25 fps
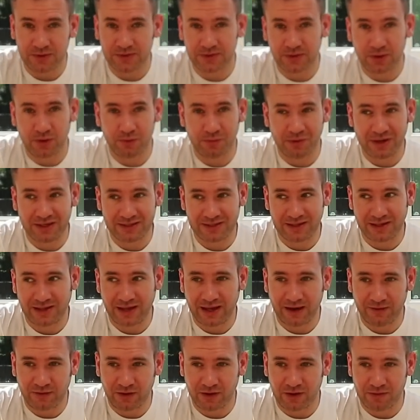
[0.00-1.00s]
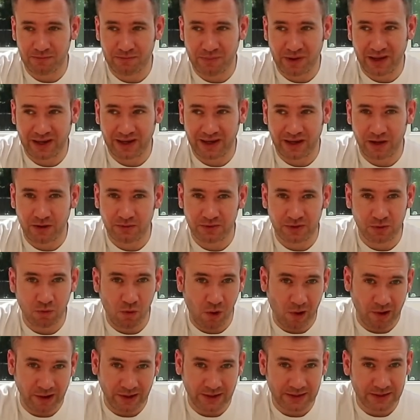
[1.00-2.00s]
So basically I've got to bike it up to
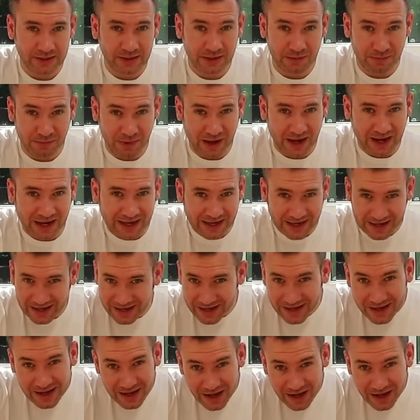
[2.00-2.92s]
Warrington and back.